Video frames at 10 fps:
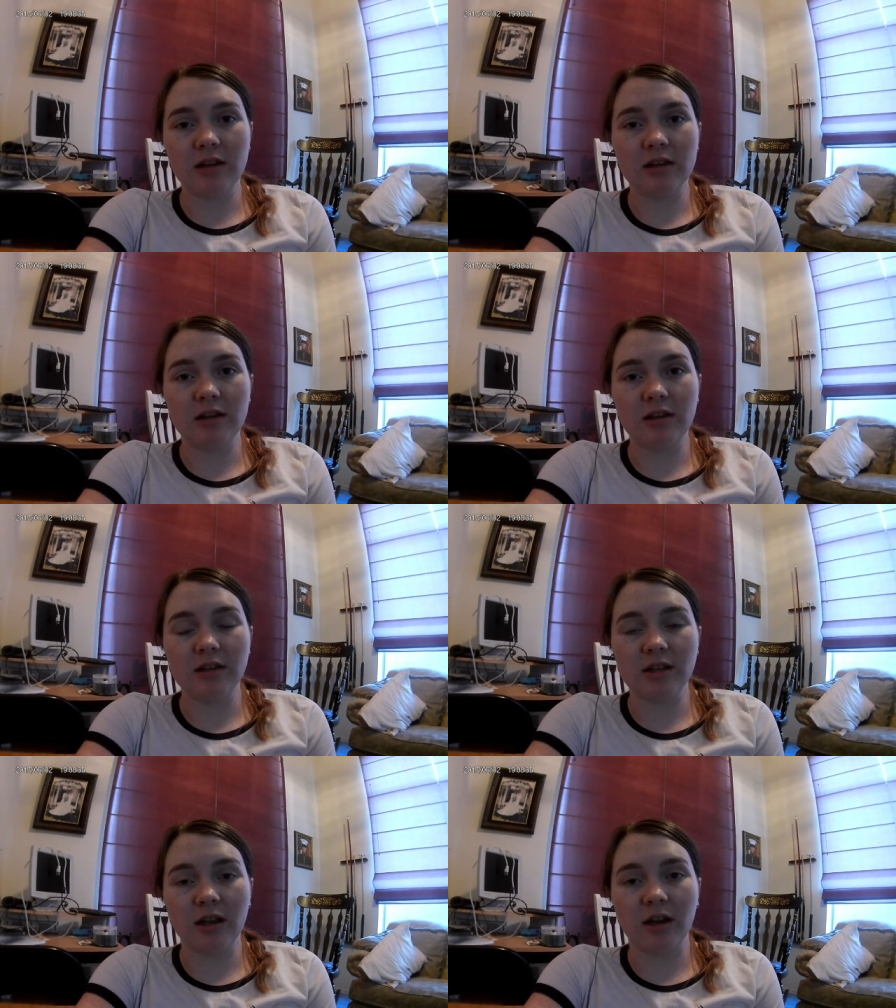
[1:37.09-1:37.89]
And
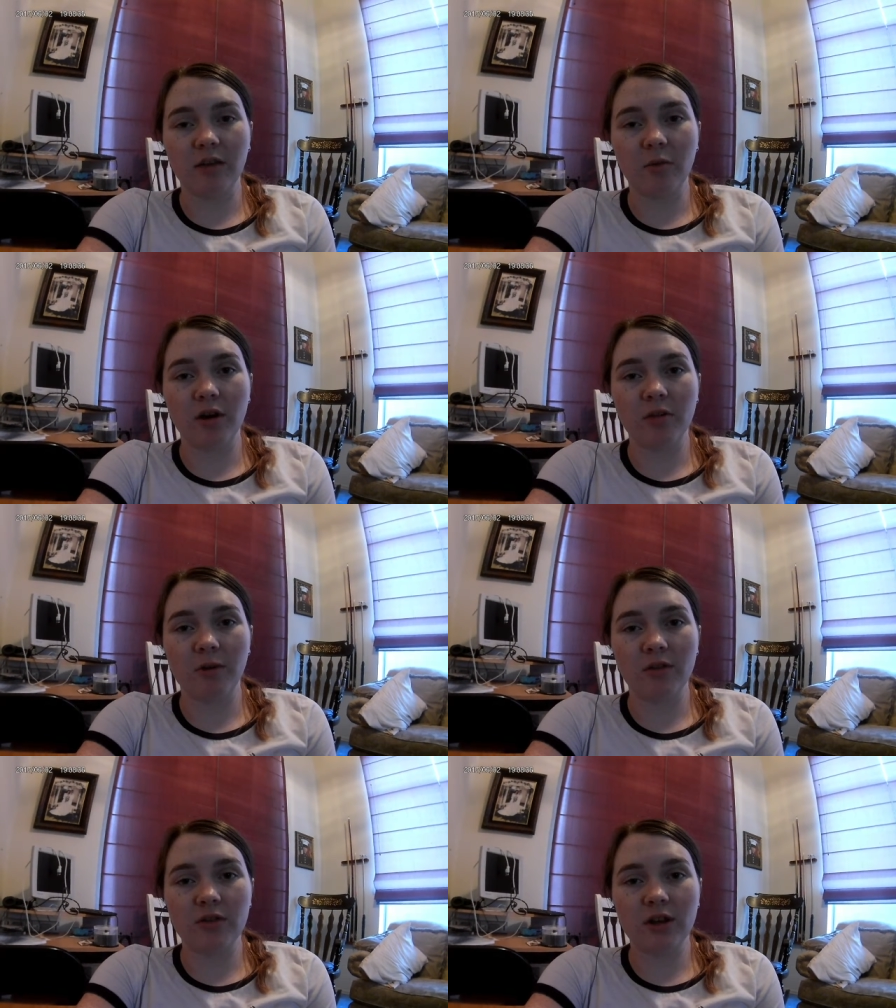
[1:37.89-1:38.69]
he's like, I want him
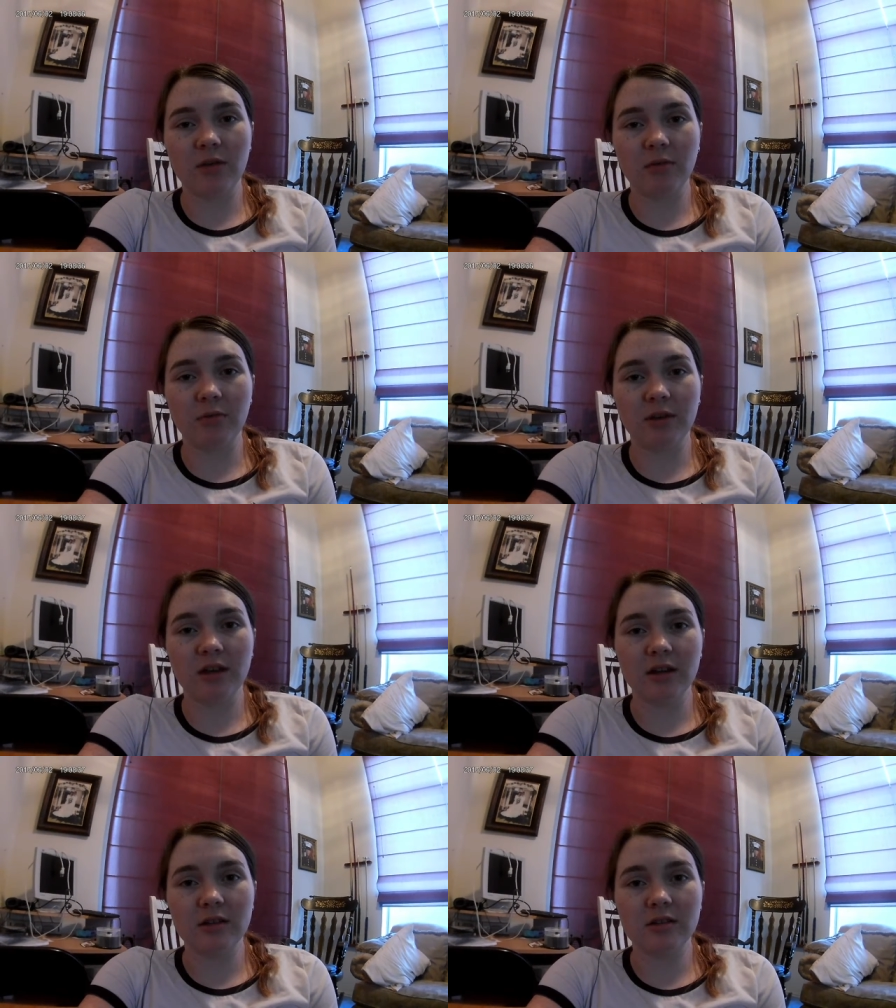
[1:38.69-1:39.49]
off the table
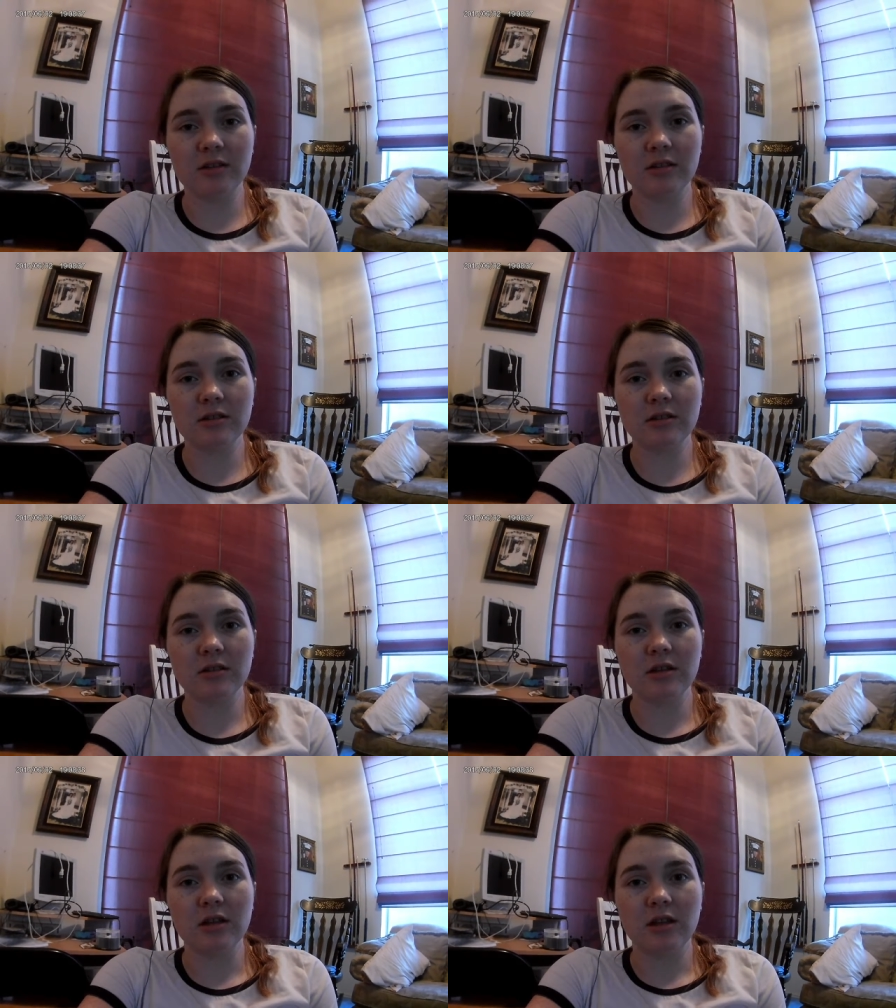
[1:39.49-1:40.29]
because
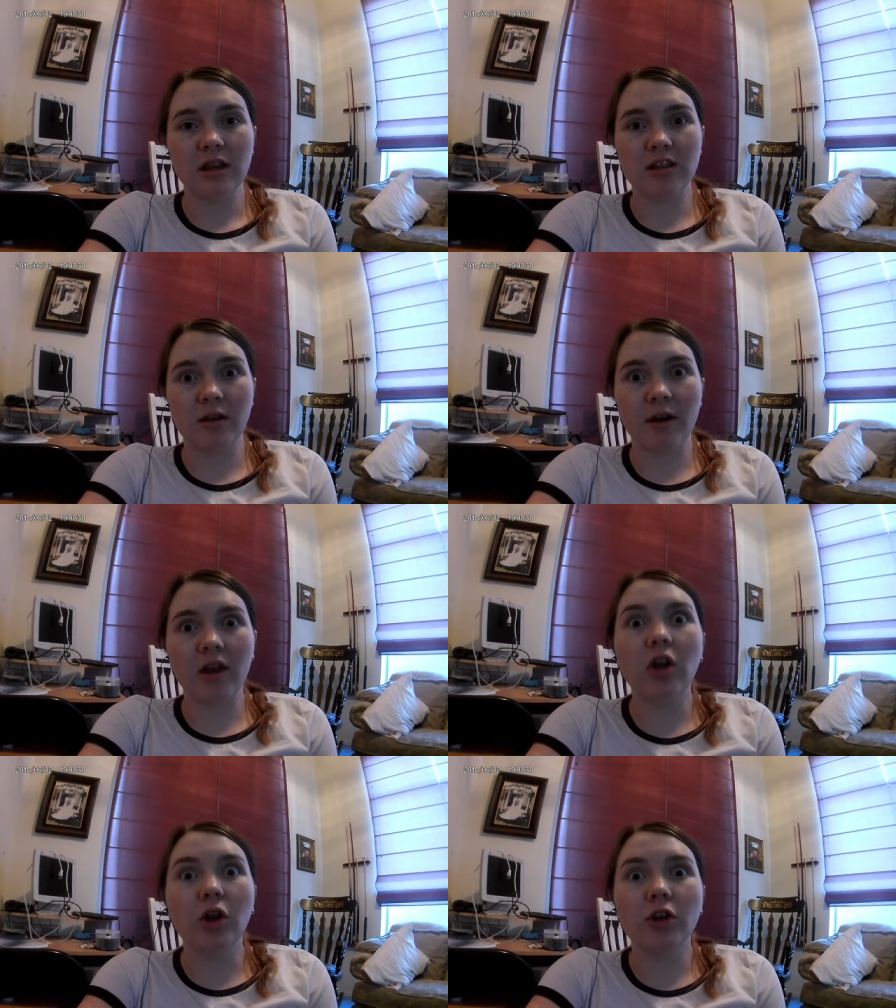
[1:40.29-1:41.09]
that's how I
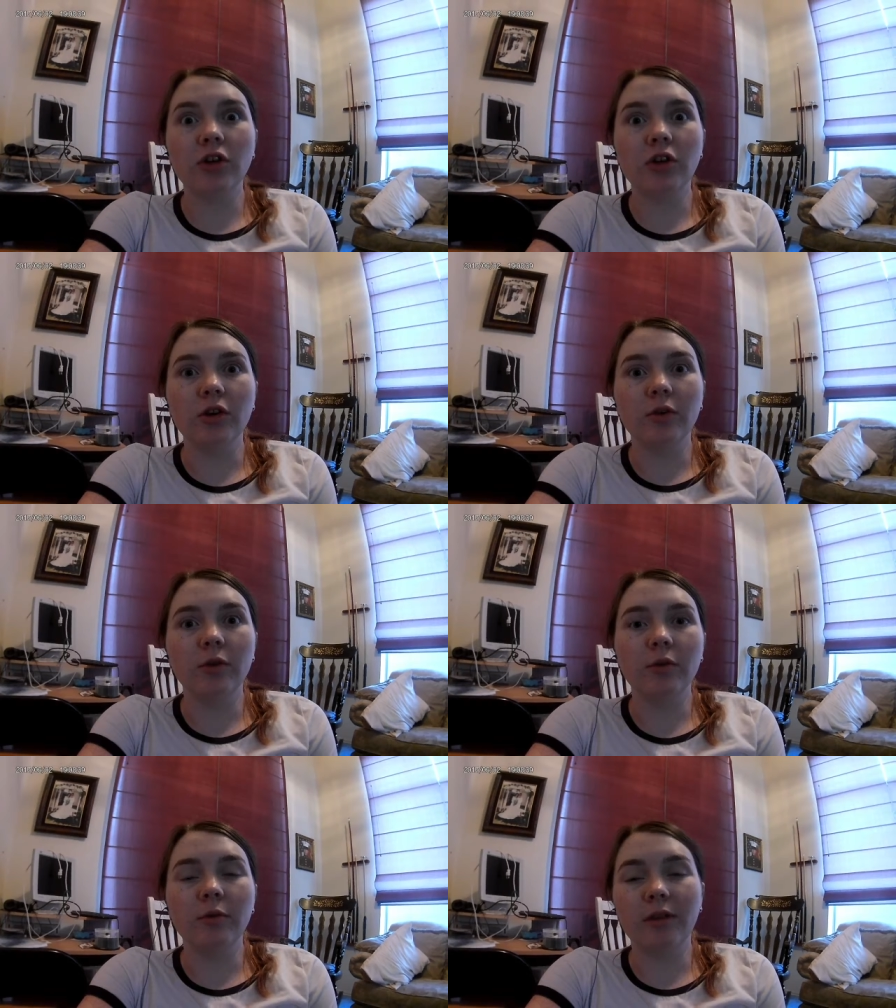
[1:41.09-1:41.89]
can hurt
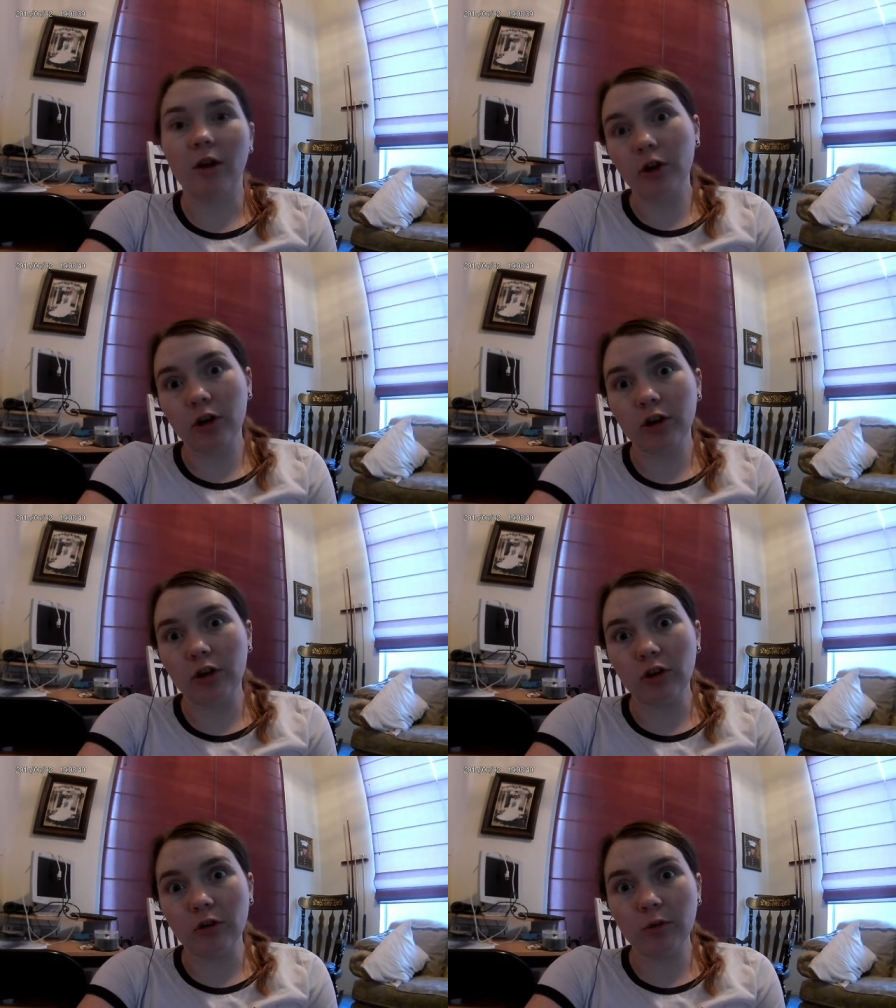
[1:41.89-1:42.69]
you without hurting
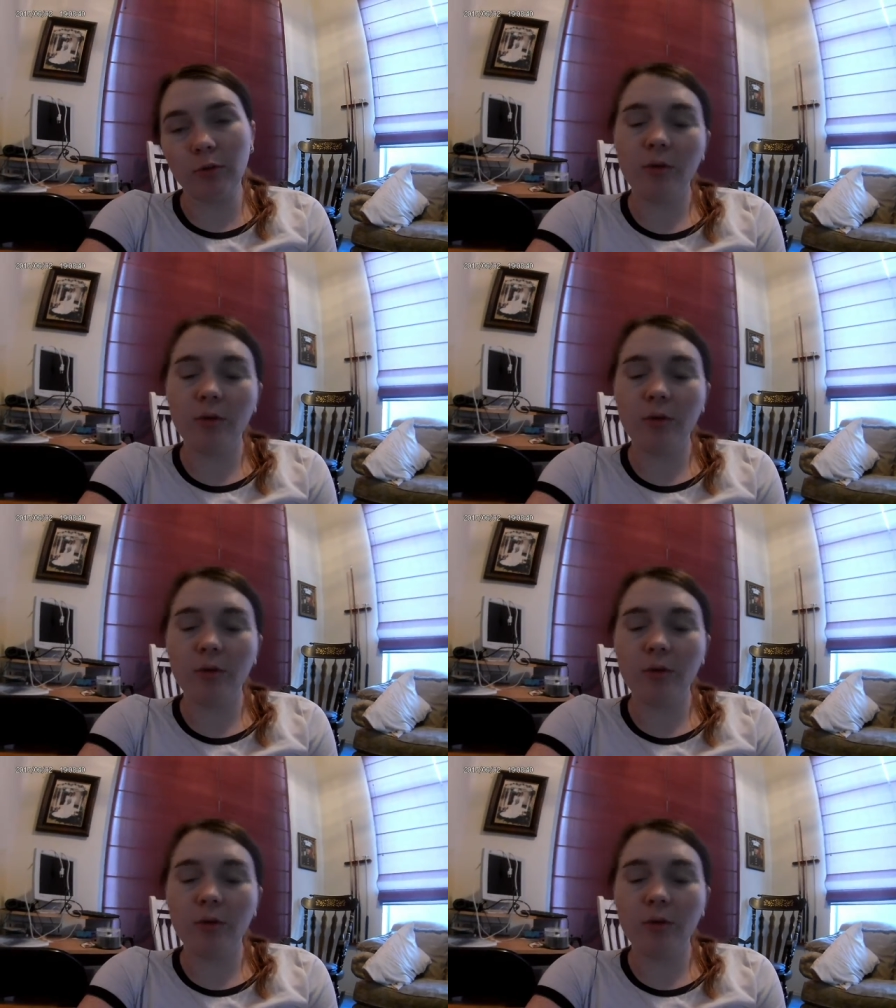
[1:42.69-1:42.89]
you.